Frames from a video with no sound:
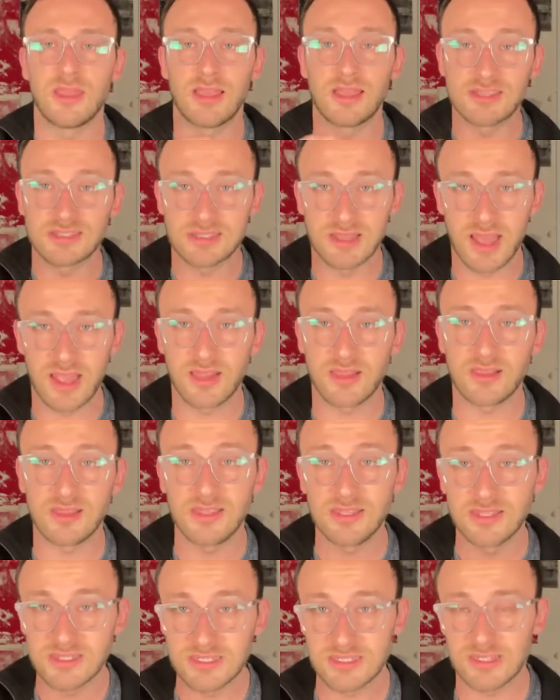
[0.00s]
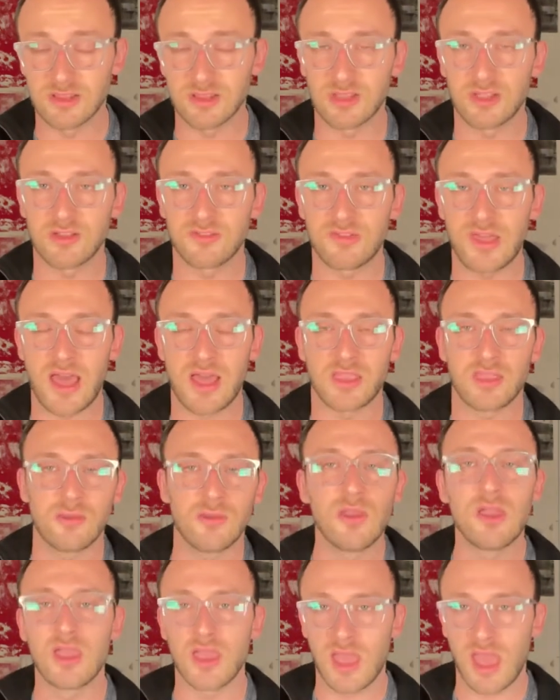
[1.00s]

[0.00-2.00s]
is likely still a good value,